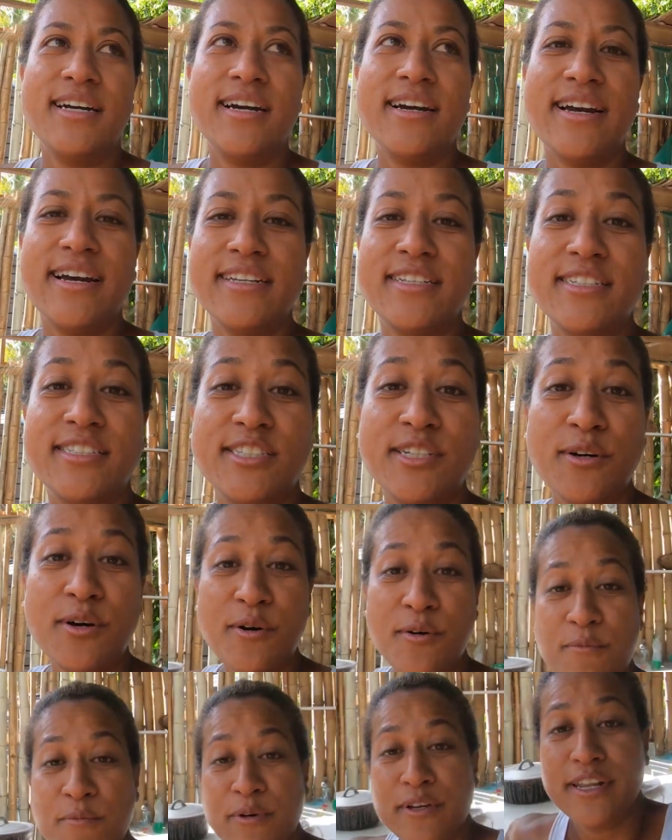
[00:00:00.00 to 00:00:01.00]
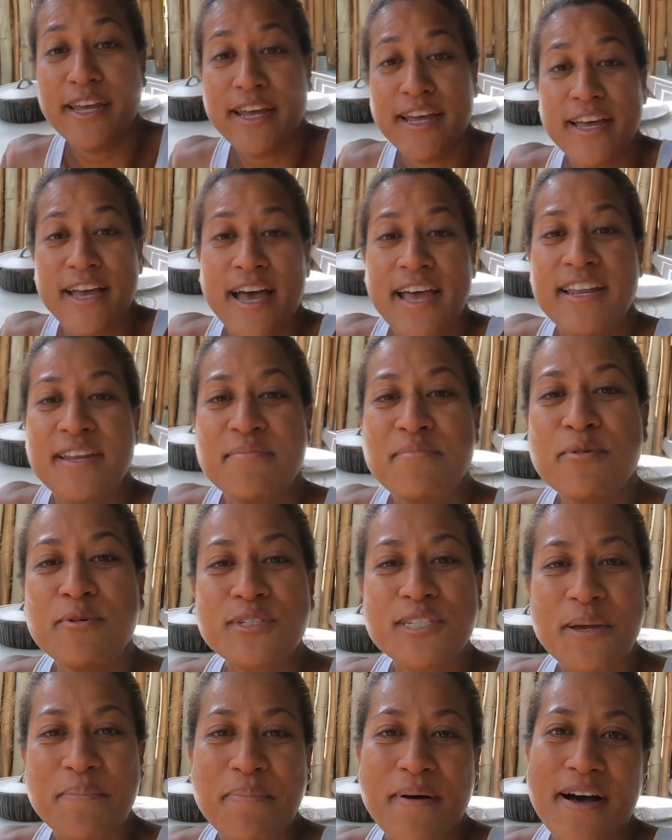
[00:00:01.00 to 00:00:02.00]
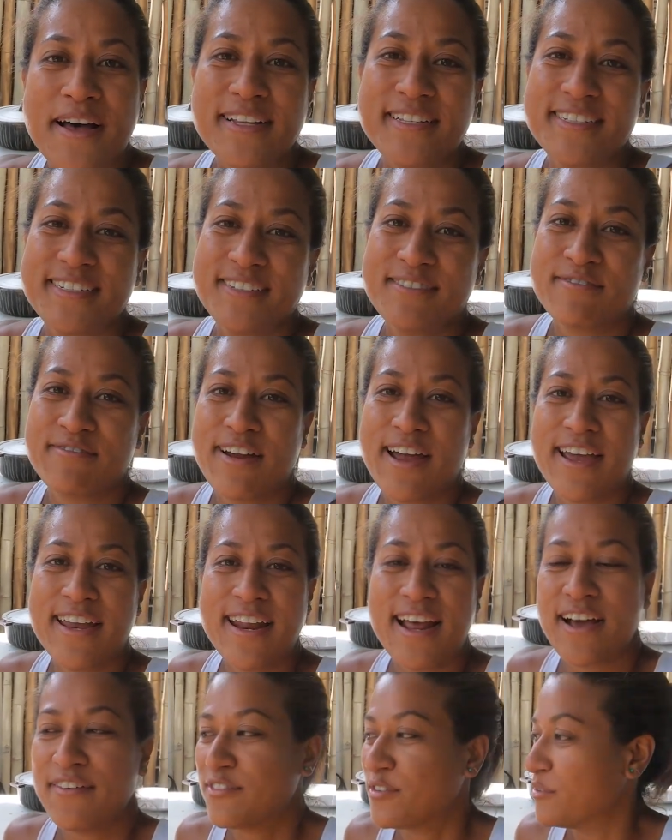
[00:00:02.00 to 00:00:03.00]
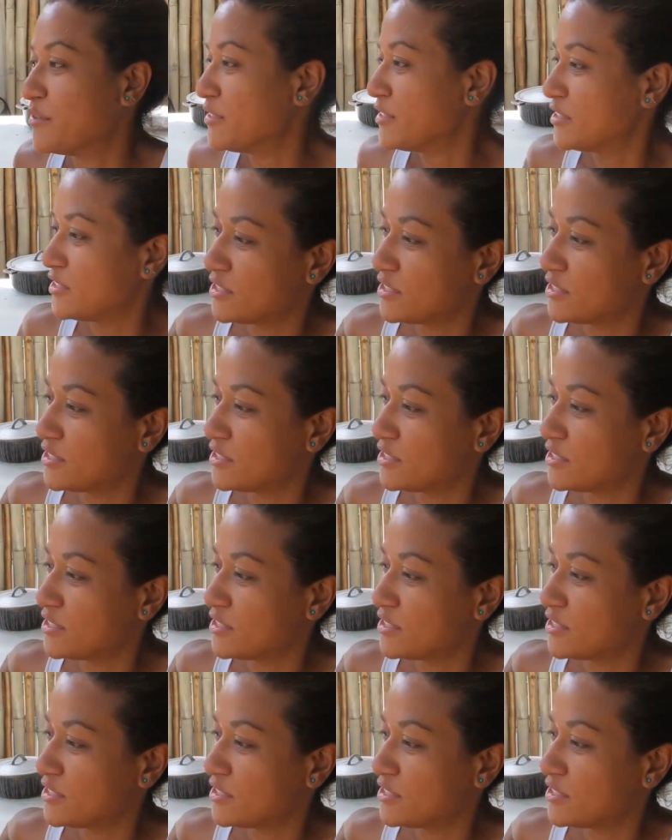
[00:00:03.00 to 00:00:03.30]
All right. So we're there at the Moussa Pot right afterwards.